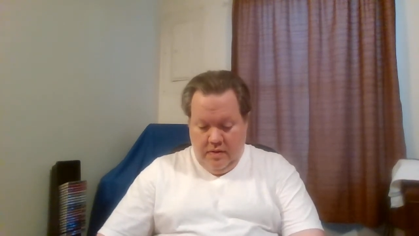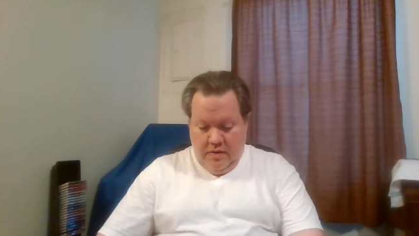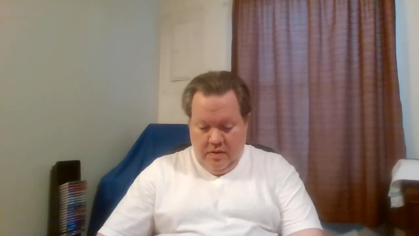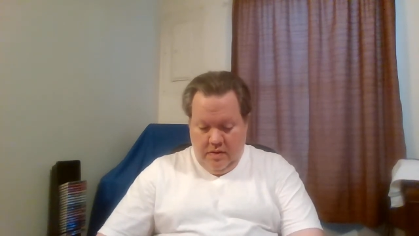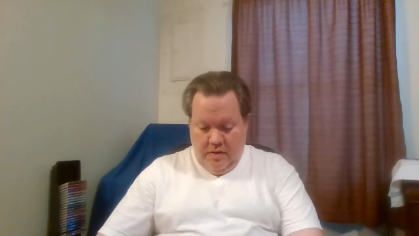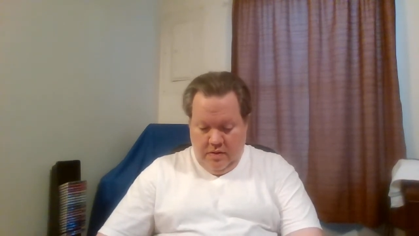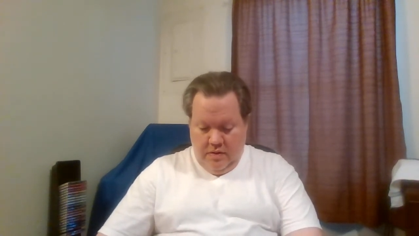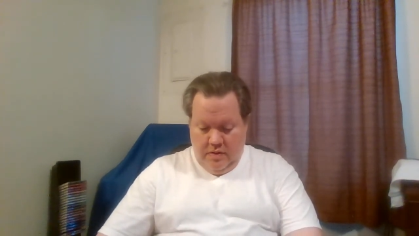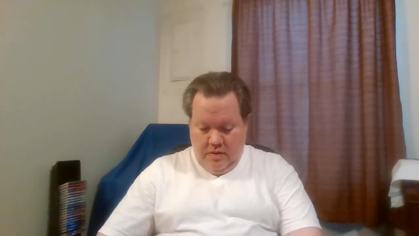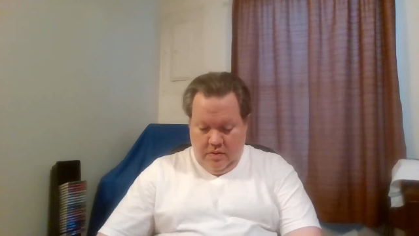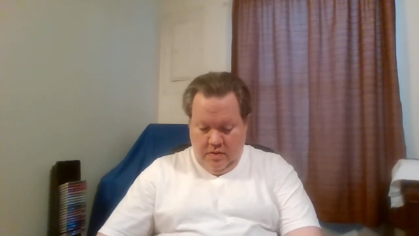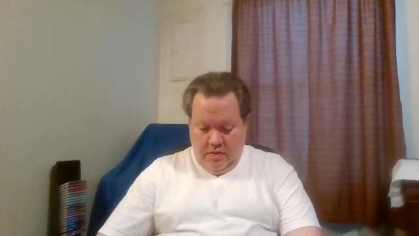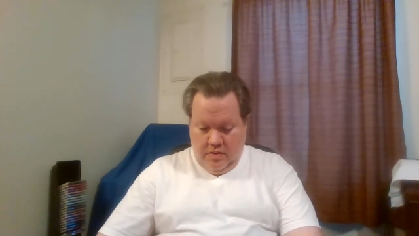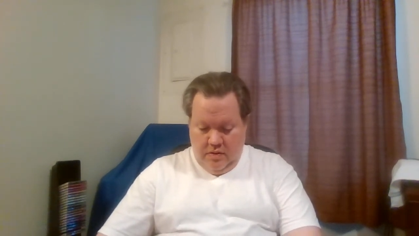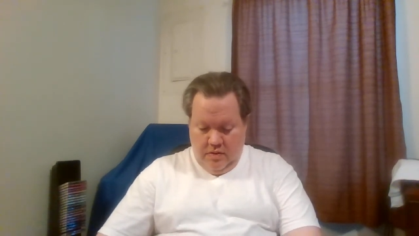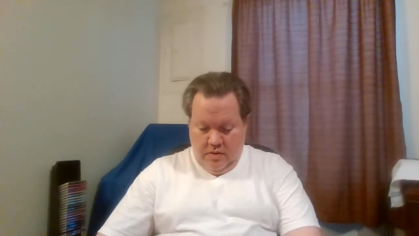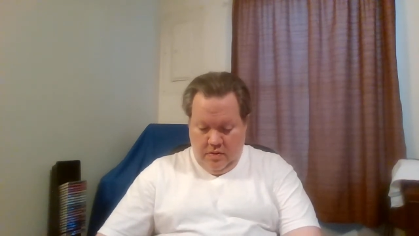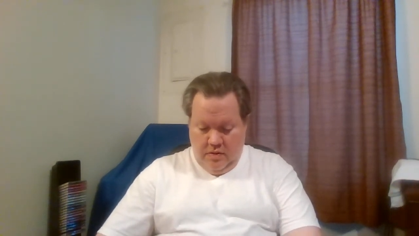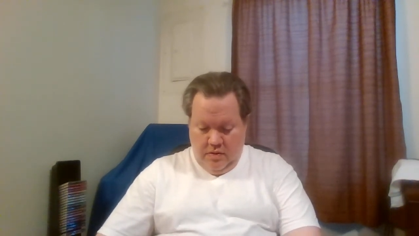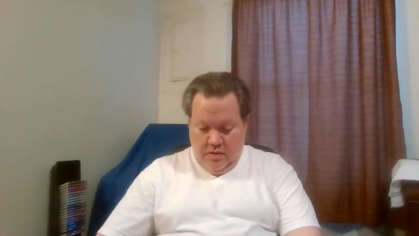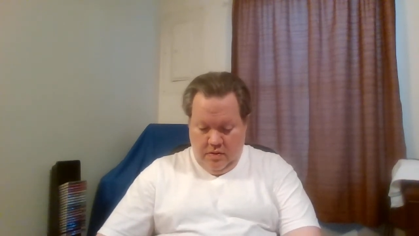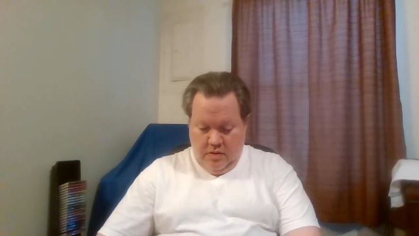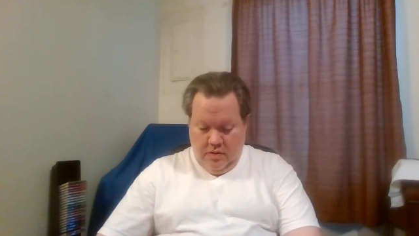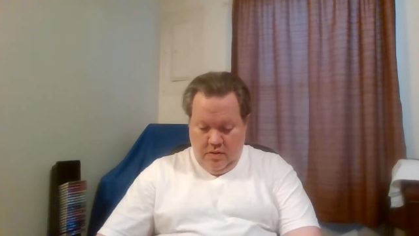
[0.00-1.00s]

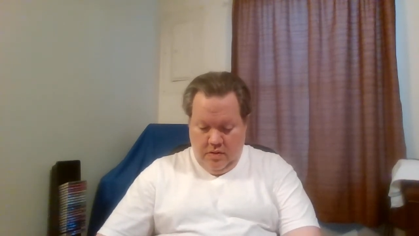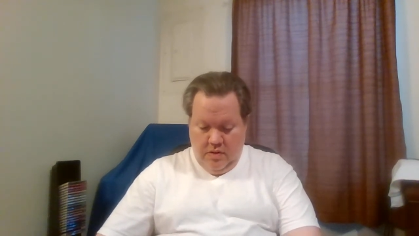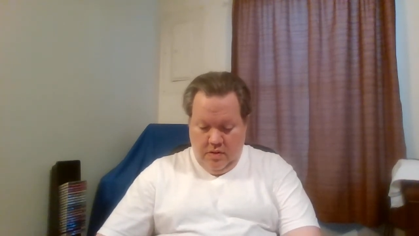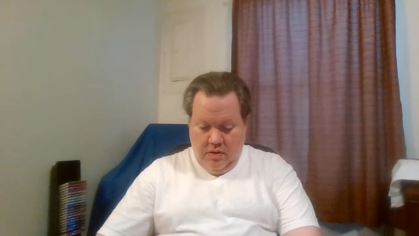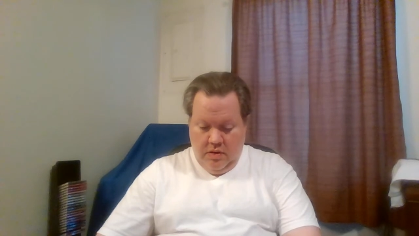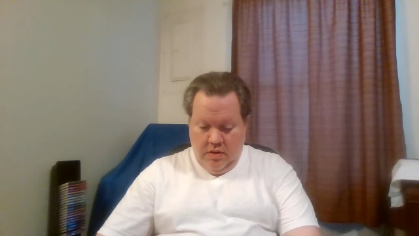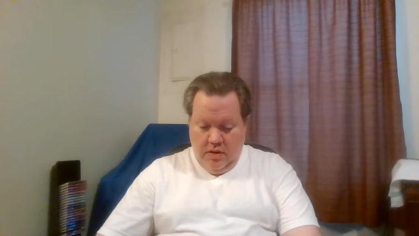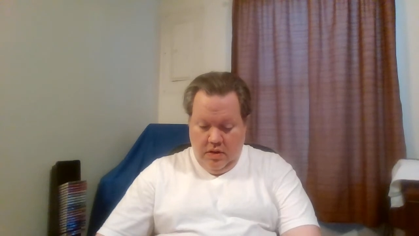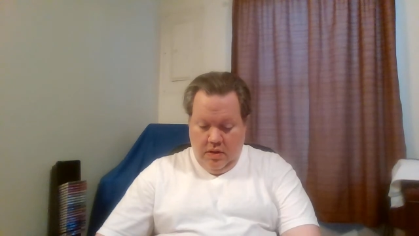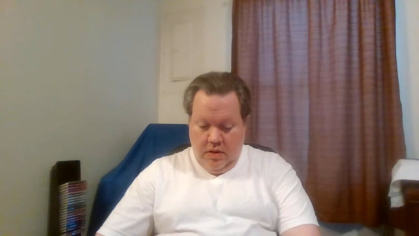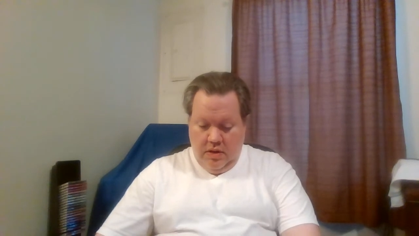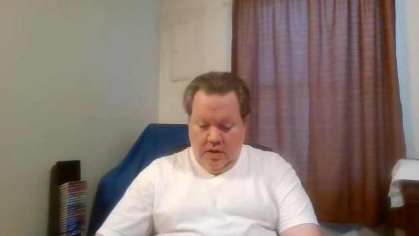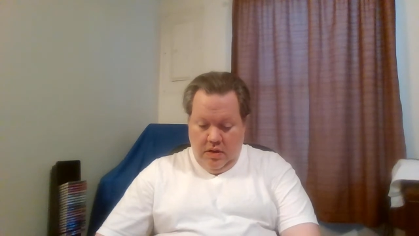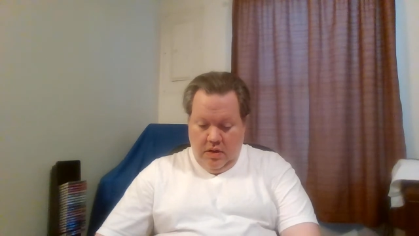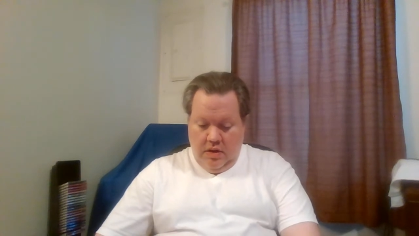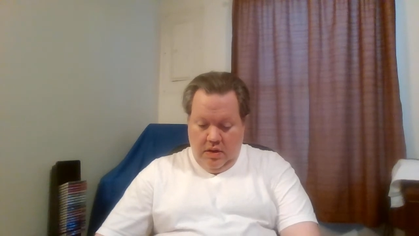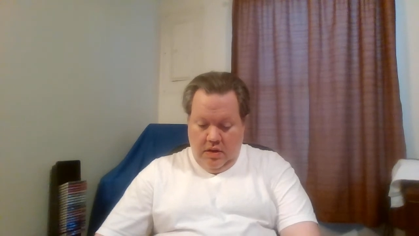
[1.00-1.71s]
Nobody speaks.